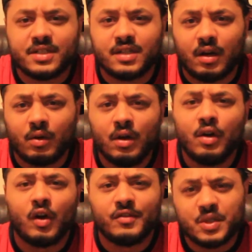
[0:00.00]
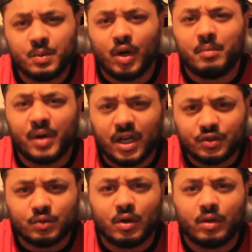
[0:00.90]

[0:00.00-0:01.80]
this now. Obviously we've got Basel